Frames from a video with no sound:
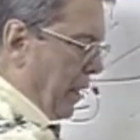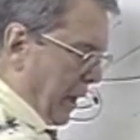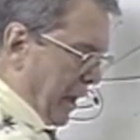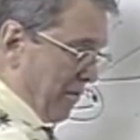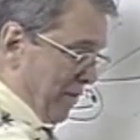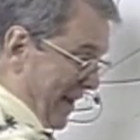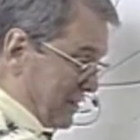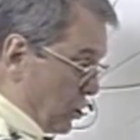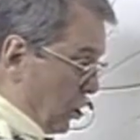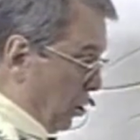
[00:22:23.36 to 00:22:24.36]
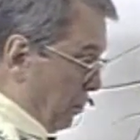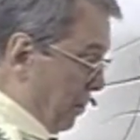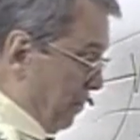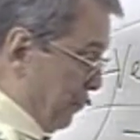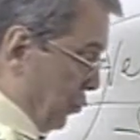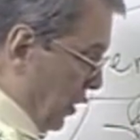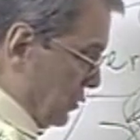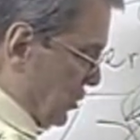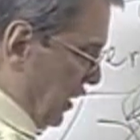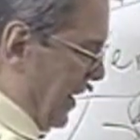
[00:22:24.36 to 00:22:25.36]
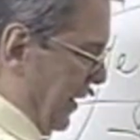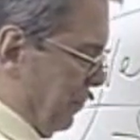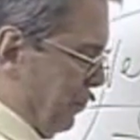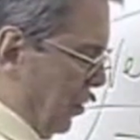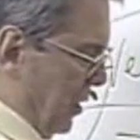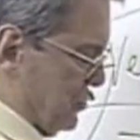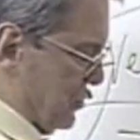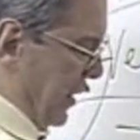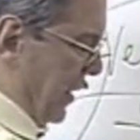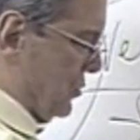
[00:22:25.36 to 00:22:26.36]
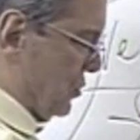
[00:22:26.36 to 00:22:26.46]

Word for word: And that's called proselyte process.